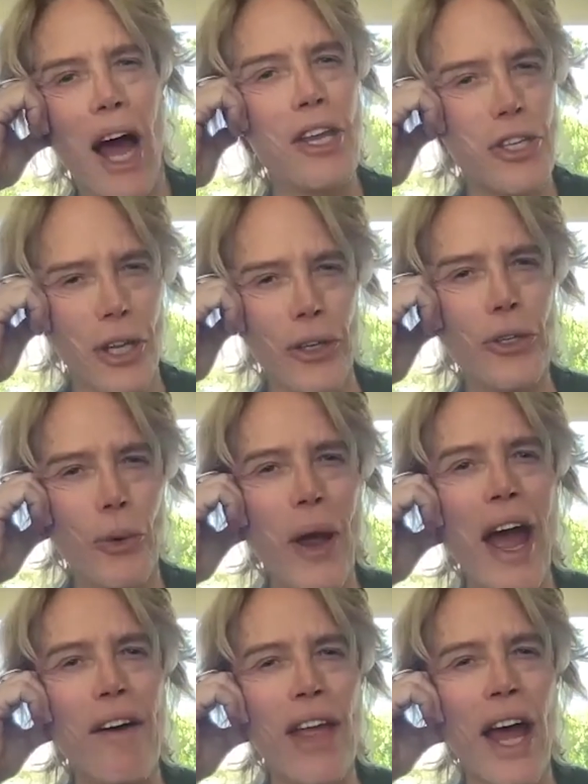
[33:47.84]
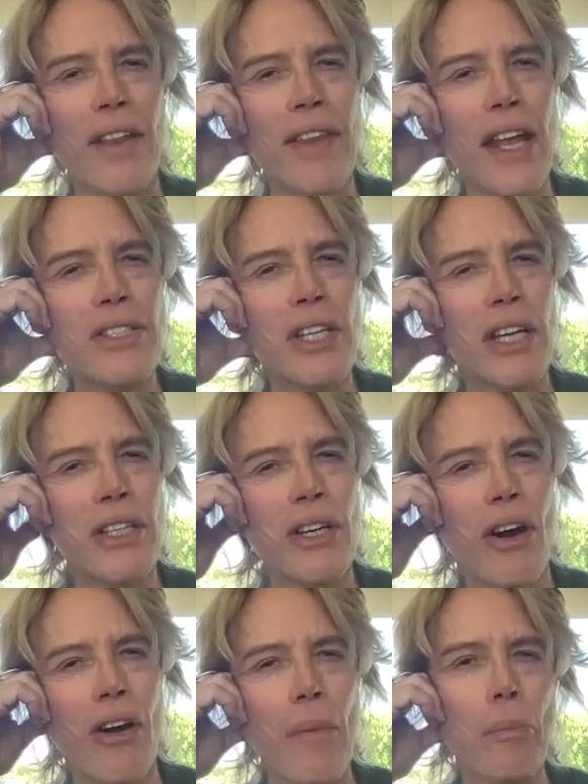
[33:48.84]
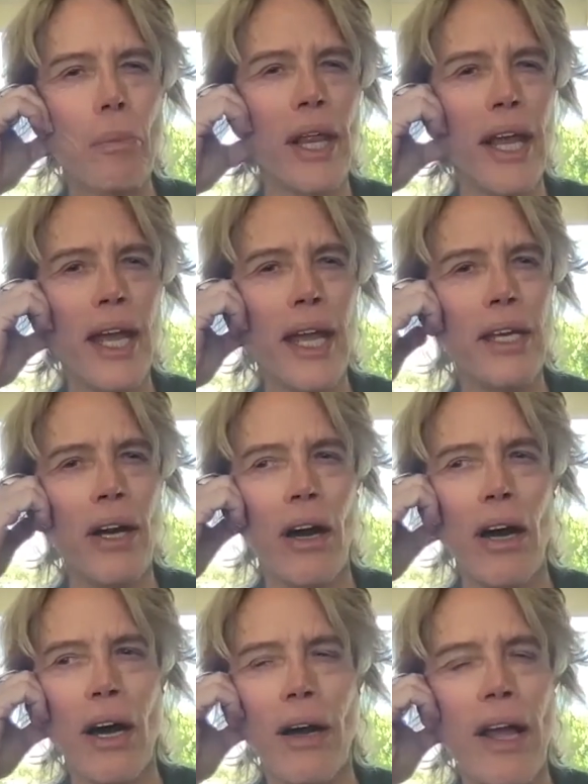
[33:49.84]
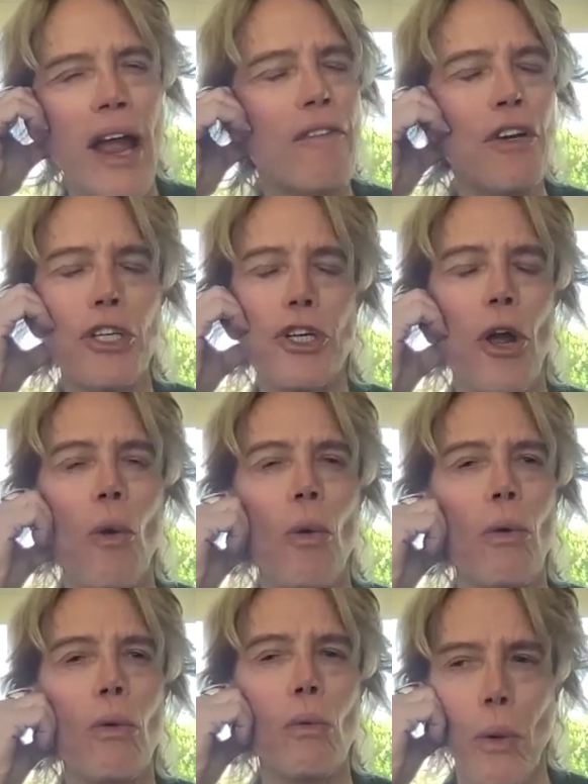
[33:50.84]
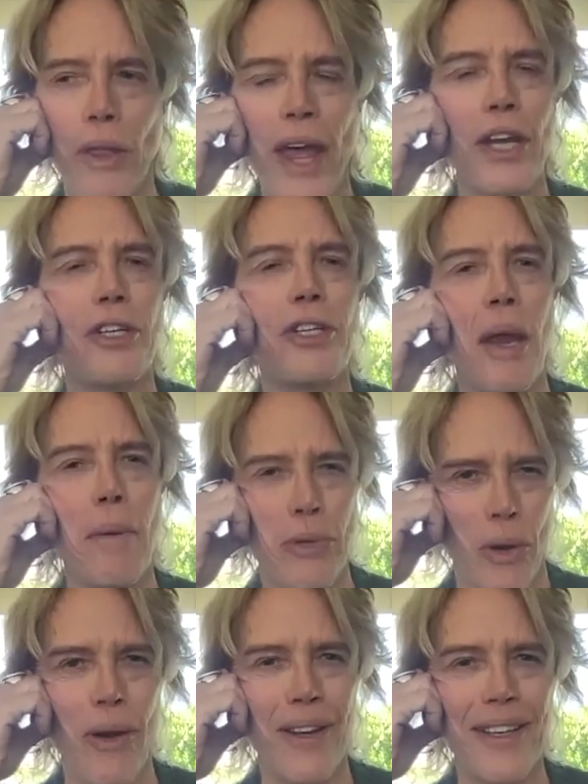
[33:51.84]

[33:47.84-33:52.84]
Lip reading: I still do have that. And that's the guitar I played every show with Etta James on.